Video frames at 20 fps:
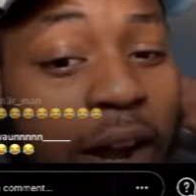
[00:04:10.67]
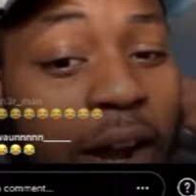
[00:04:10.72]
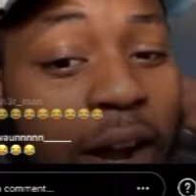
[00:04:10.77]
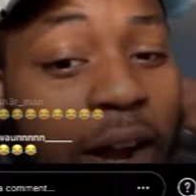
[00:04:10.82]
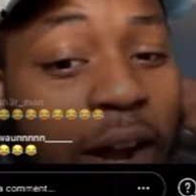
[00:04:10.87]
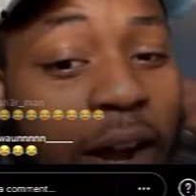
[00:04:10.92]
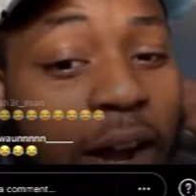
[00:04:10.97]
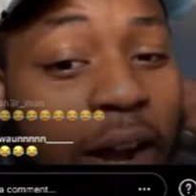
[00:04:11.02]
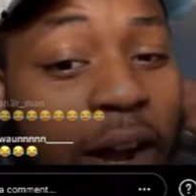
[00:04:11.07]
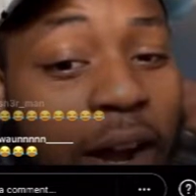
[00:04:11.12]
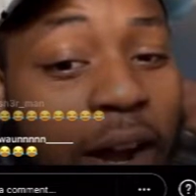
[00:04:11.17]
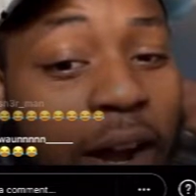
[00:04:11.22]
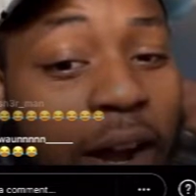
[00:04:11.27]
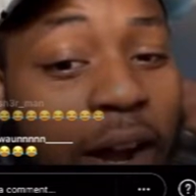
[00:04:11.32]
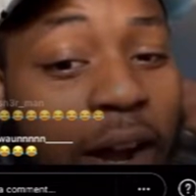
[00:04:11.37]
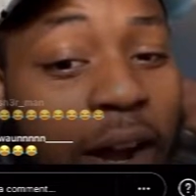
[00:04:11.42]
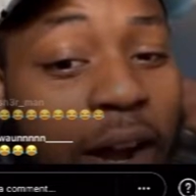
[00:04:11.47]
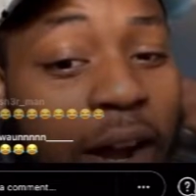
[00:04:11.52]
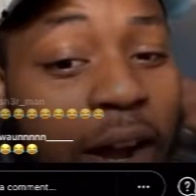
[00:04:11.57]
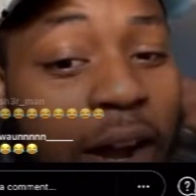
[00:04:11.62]

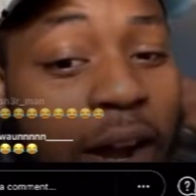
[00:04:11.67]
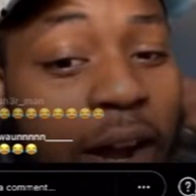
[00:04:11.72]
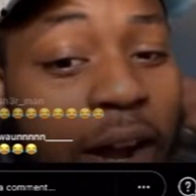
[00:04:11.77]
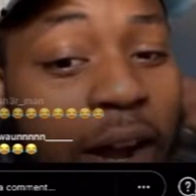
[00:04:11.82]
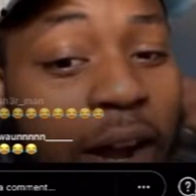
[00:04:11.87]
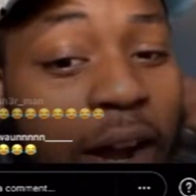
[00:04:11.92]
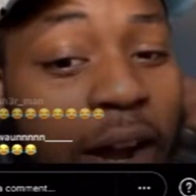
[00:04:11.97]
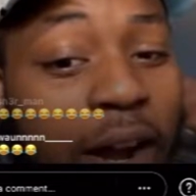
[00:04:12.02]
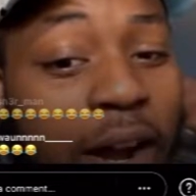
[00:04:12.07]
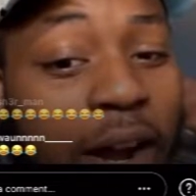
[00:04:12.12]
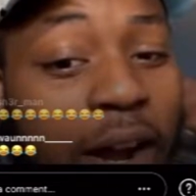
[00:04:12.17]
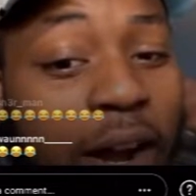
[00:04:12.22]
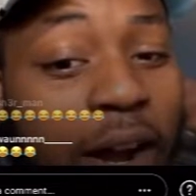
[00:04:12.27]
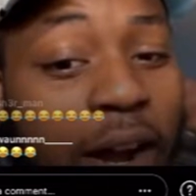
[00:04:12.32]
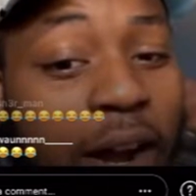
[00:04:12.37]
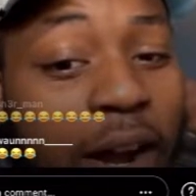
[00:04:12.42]
Nobody speaks.